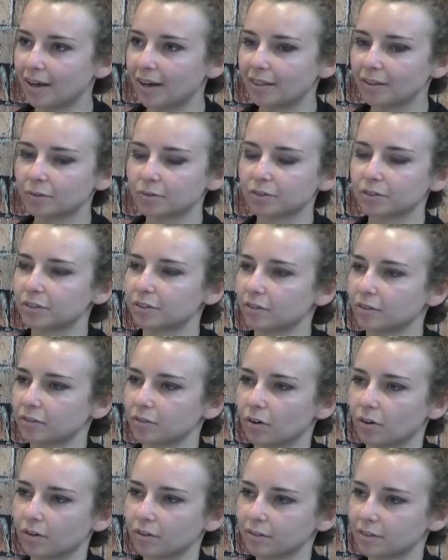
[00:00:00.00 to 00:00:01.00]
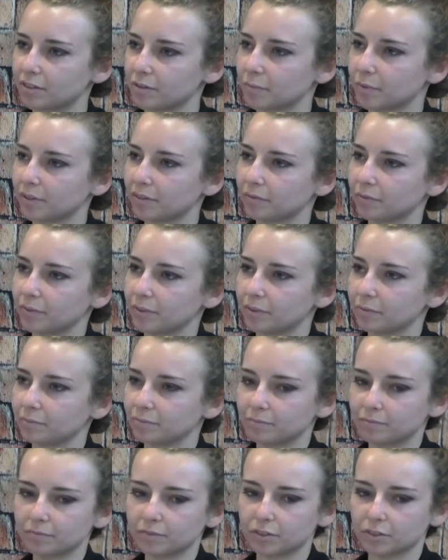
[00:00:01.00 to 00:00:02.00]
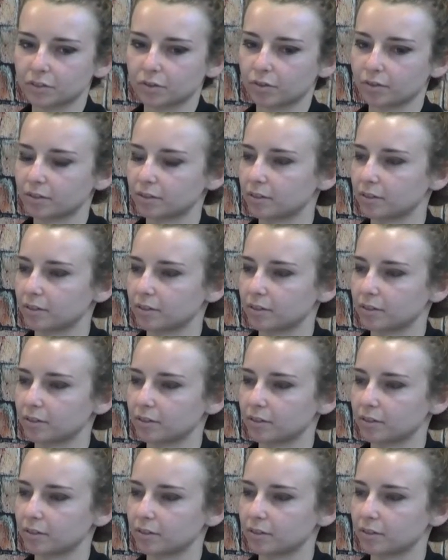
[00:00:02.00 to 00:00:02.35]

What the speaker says: And they'll just start talking to me, and we just start